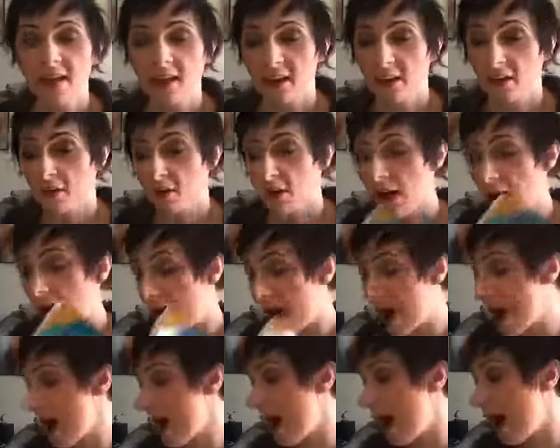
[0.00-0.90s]
Well,
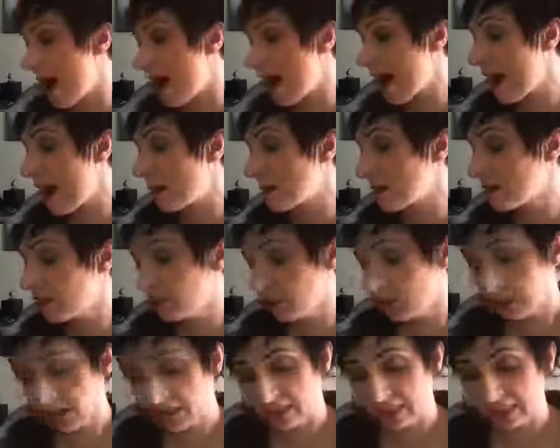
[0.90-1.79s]
I
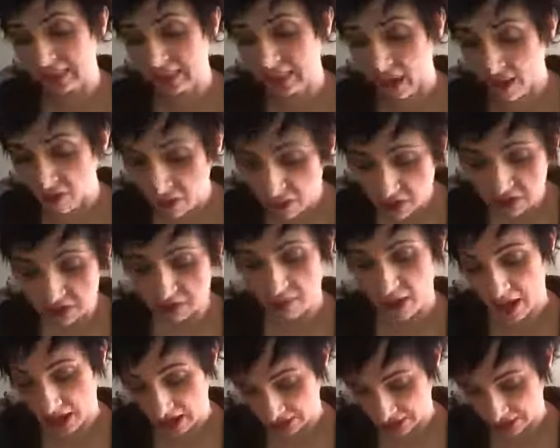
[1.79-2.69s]
absolutely love this
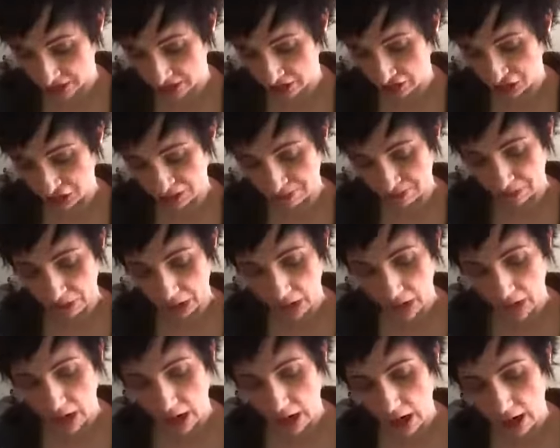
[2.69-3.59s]
passage.
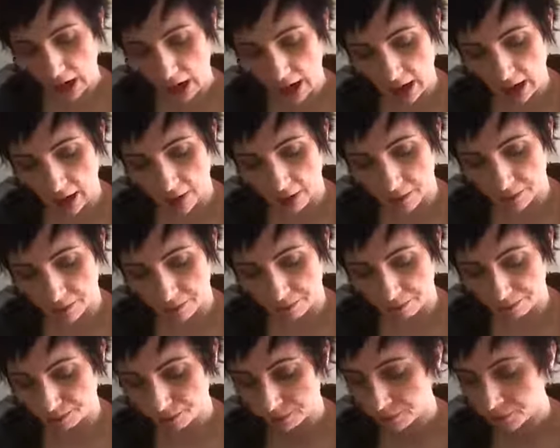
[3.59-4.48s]

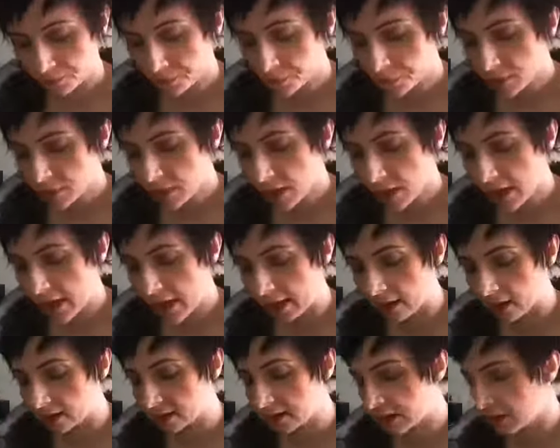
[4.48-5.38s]
And
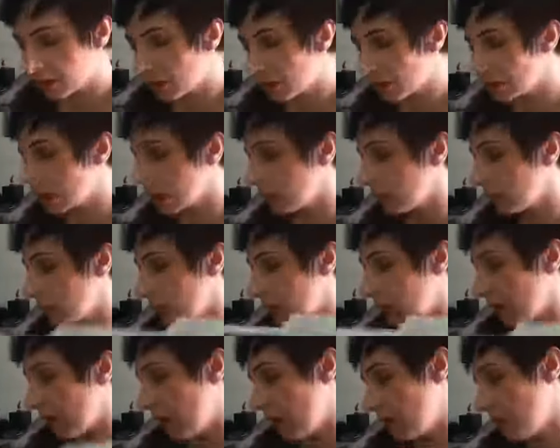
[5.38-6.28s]
I'll tell you guys a little bit
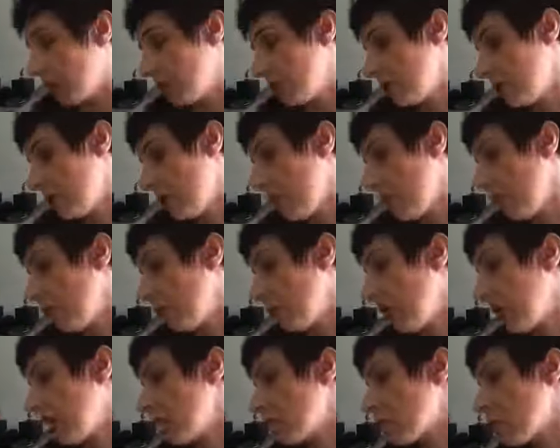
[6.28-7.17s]
about how the
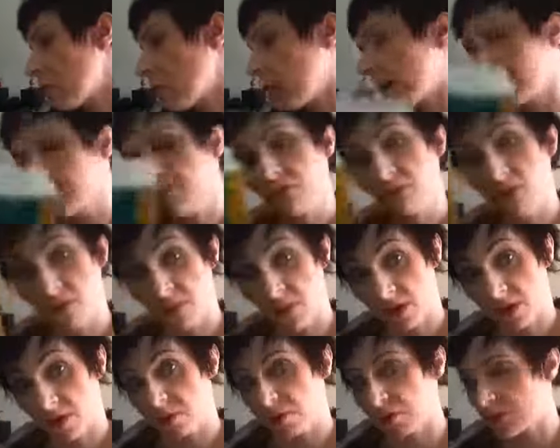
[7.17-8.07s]
planes worked from
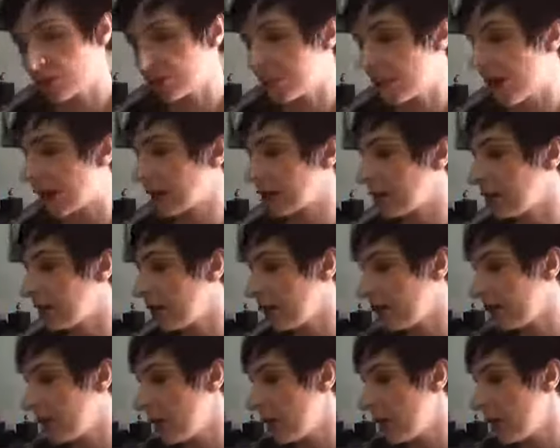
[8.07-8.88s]
their perspective.